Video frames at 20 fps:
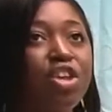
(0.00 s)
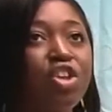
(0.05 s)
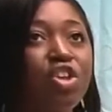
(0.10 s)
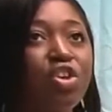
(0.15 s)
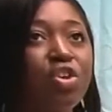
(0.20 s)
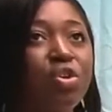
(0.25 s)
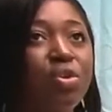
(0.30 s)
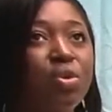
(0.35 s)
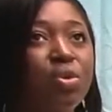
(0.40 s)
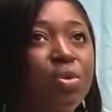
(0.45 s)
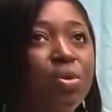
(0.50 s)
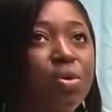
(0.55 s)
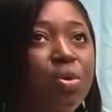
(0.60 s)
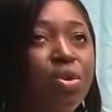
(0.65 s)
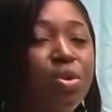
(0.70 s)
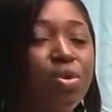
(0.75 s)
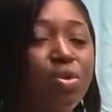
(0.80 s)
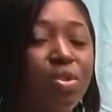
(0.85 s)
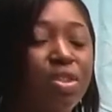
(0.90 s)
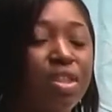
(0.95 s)

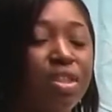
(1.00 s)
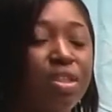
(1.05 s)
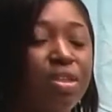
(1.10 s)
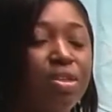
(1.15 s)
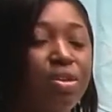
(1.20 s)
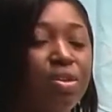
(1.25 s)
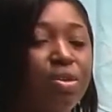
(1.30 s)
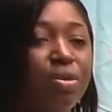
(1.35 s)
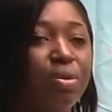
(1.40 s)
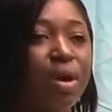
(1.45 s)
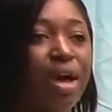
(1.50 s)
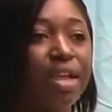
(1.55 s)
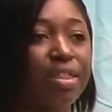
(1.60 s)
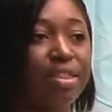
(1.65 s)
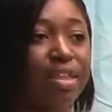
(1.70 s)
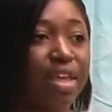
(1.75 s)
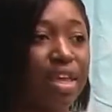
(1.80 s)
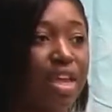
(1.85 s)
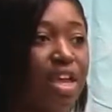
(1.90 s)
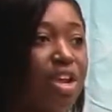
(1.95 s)
you are
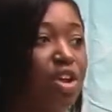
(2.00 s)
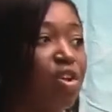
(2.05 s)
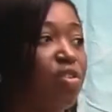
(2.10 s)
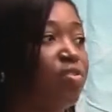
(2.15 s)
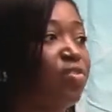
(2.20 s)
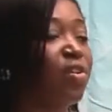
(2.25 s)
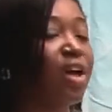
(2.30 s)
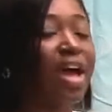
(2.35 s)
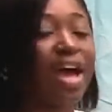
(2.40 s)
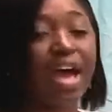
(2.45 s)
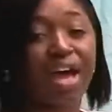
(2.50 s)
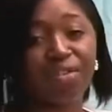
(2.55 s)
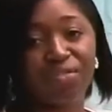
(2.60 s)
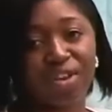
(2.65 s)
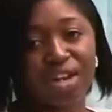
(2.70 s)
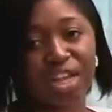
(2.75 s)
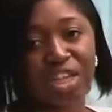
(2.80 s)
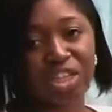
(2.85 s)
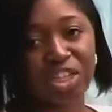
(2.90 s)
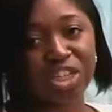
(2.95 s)
thinking of
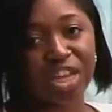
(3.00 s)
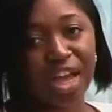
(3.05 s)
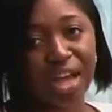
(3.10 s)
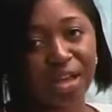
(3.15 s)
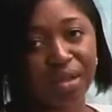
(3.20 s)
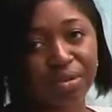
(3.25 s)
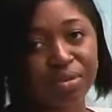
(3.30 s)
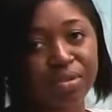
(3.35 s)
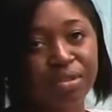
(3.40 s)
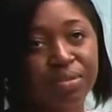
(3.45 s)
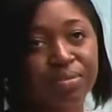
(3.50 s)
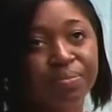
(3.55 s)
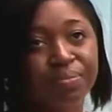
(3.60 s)
having a child,